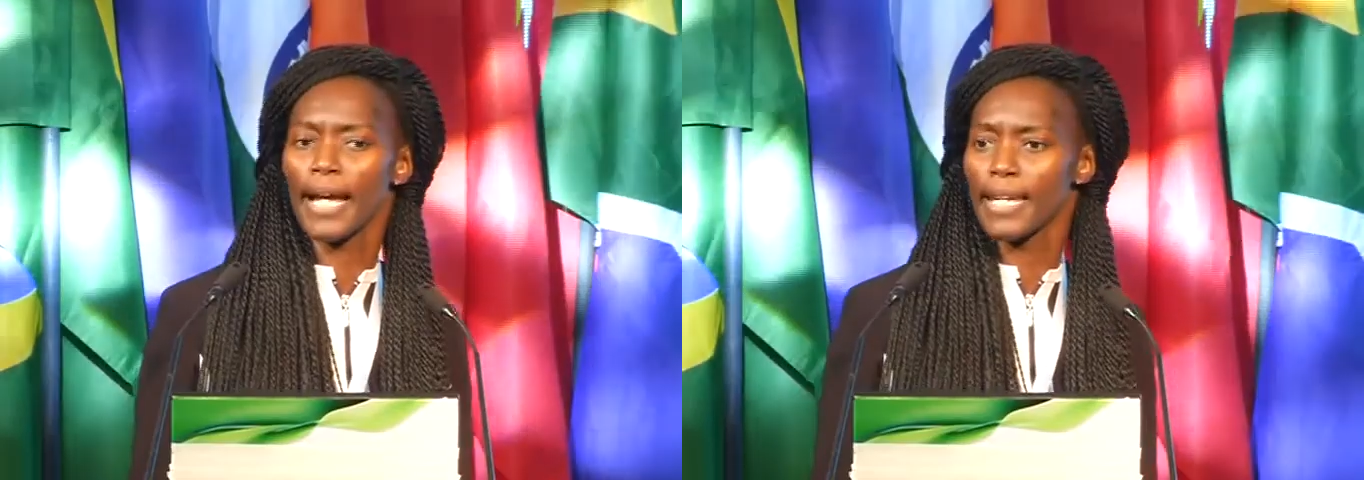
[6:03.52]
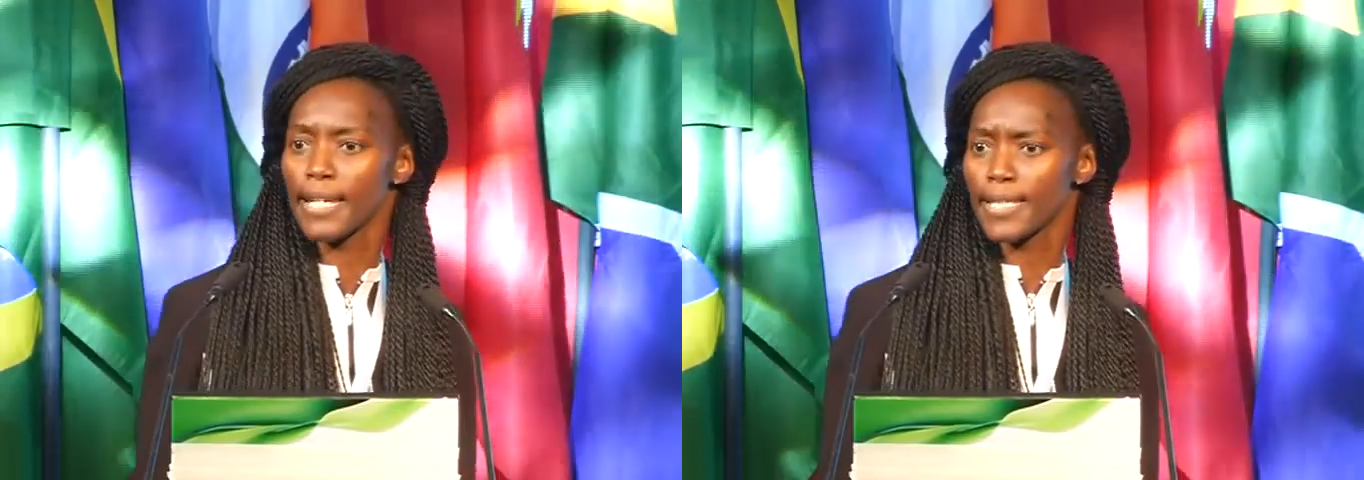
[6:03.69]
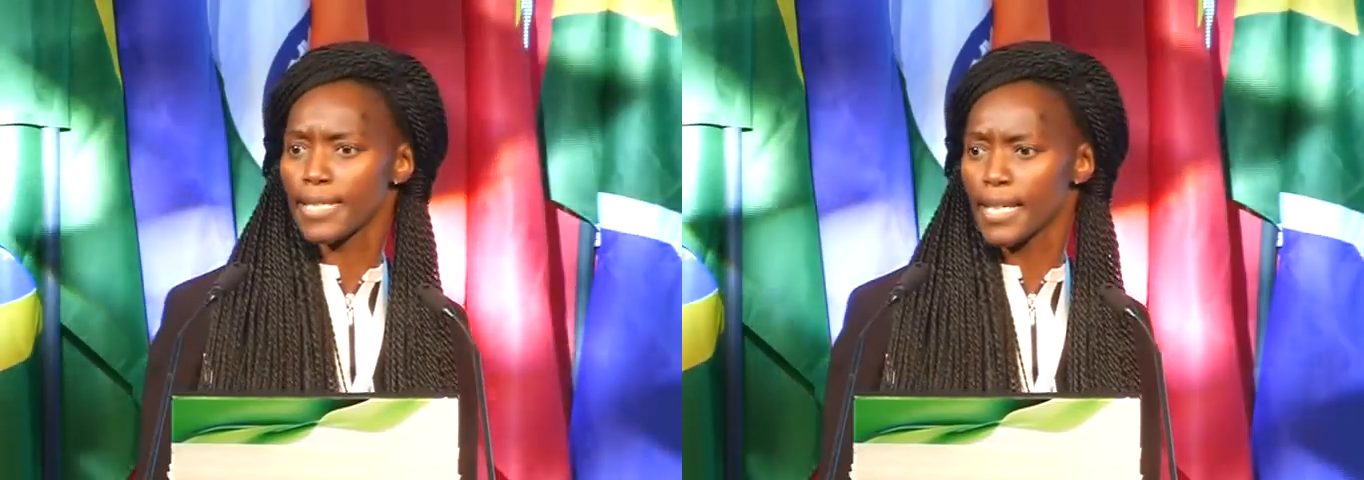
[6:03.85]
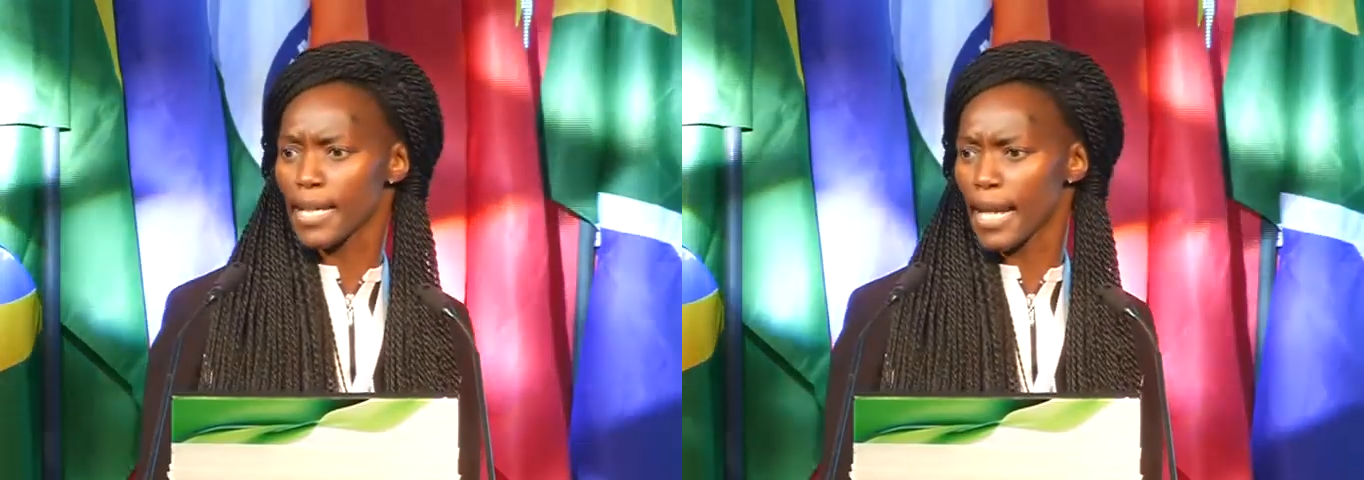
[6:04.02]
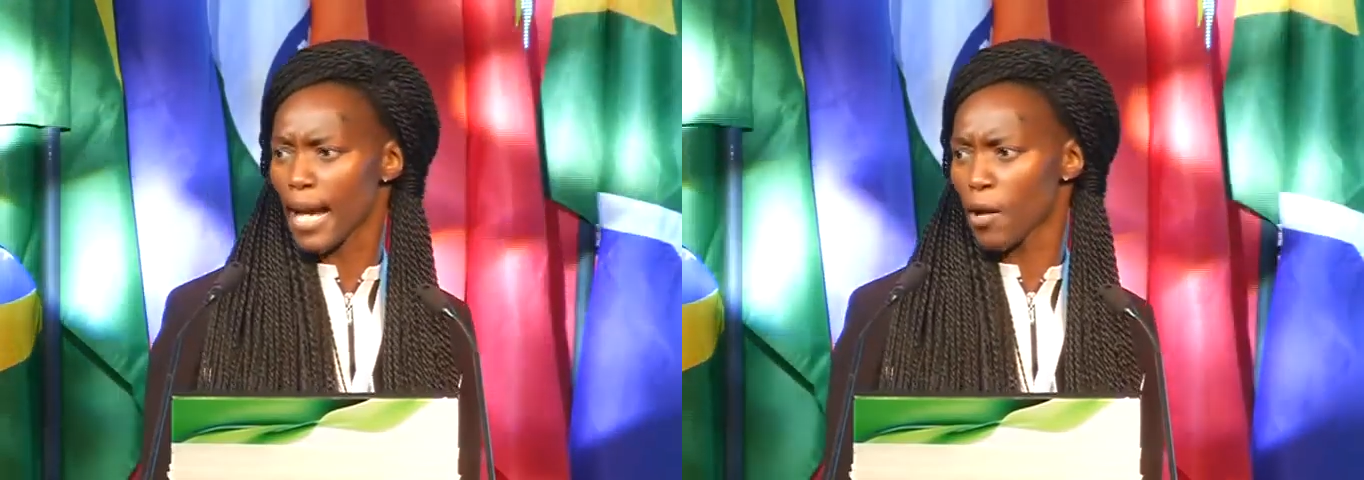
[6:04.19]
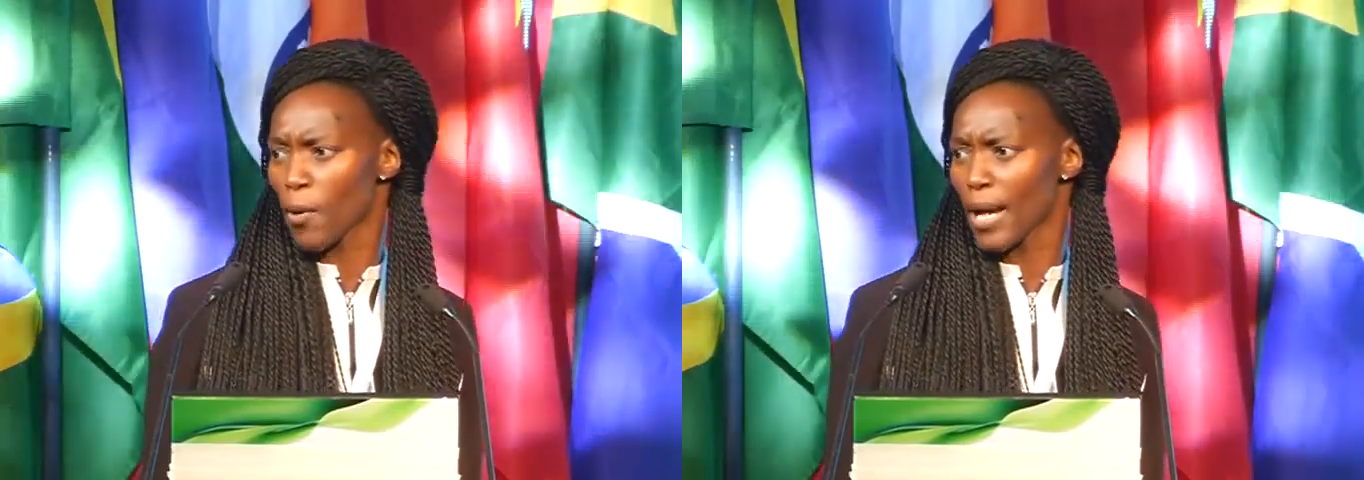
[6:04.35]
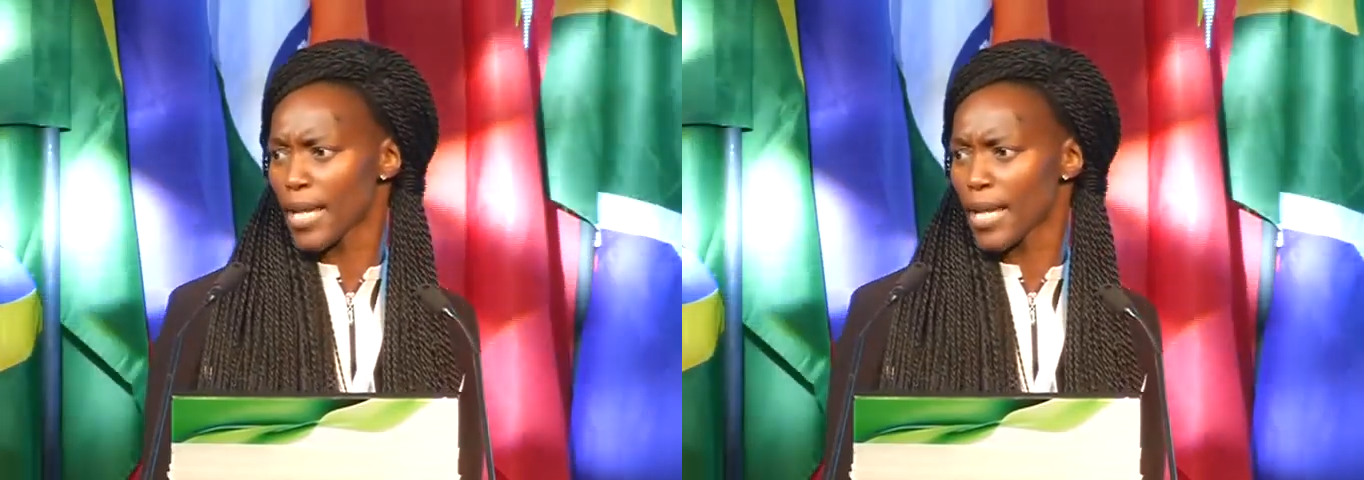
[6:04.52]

understand our